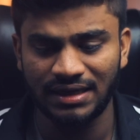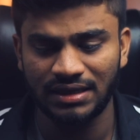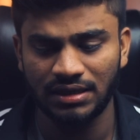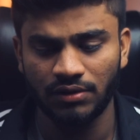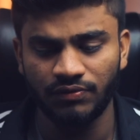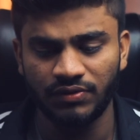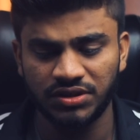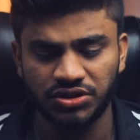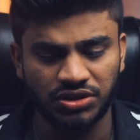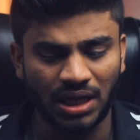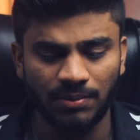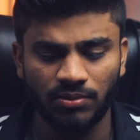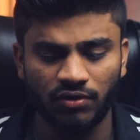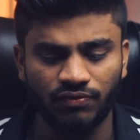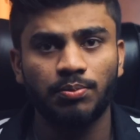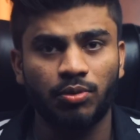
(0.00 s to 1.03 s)
that which
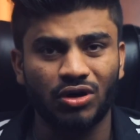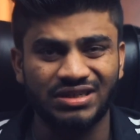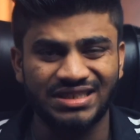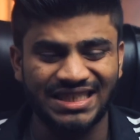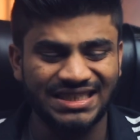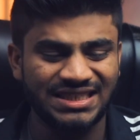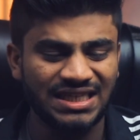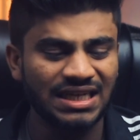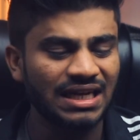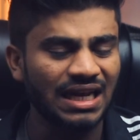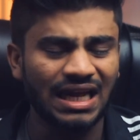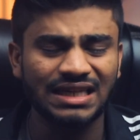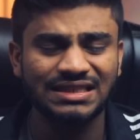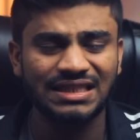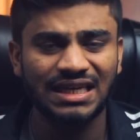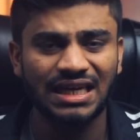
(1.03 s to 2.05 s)
type of protection
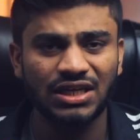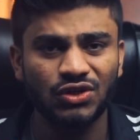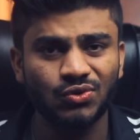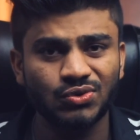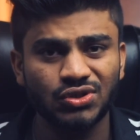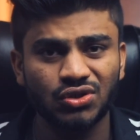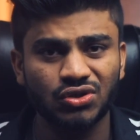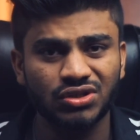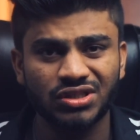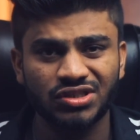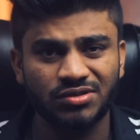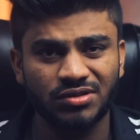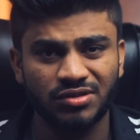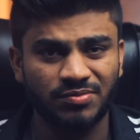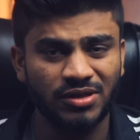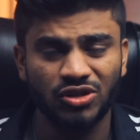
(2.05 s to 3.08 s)
glass they are using on this
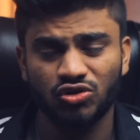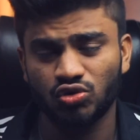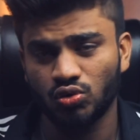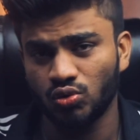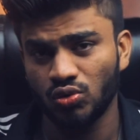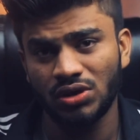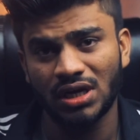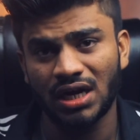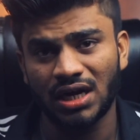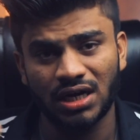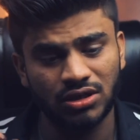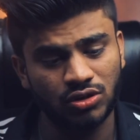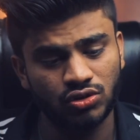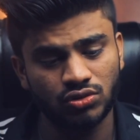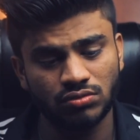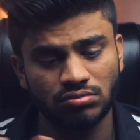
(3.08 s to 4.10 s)
display. So yeah,
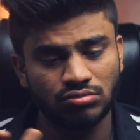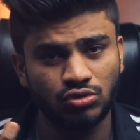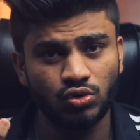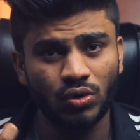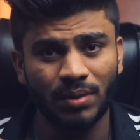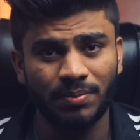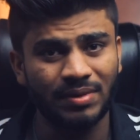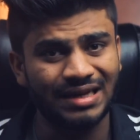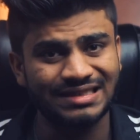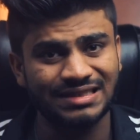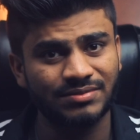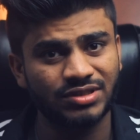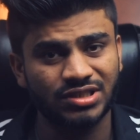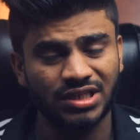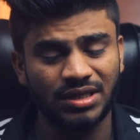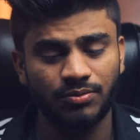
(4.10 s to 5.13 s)
do apply
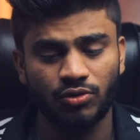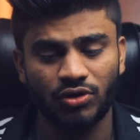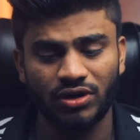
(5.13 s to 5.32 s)
some screen